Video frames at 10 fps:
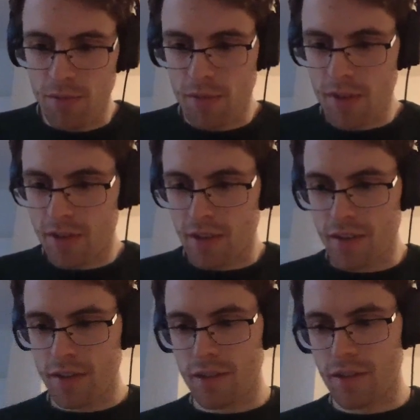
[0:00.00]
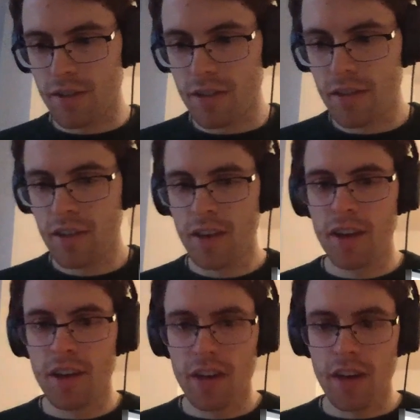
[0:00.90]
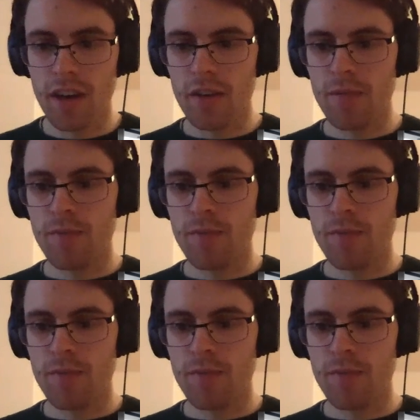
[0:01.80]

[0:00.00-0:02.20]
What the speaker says: design decisions. So